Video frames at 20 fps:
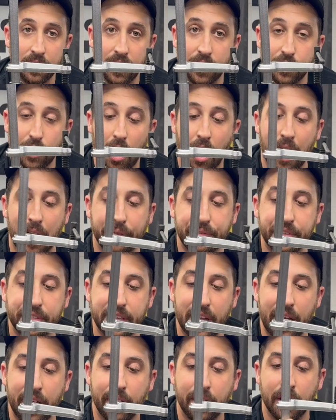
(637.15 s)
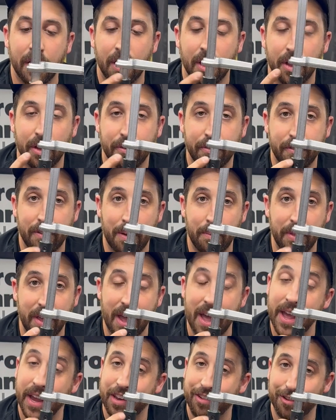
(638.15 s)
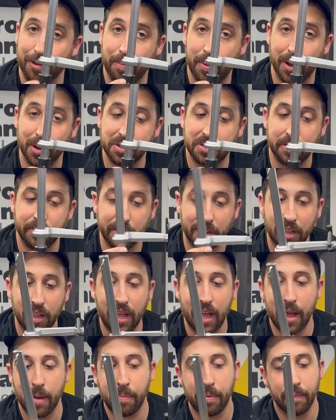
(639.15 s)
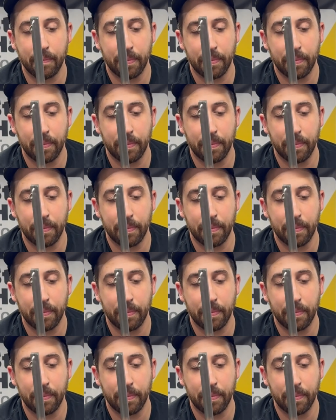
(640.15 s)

is offset from the actual post of the clamp,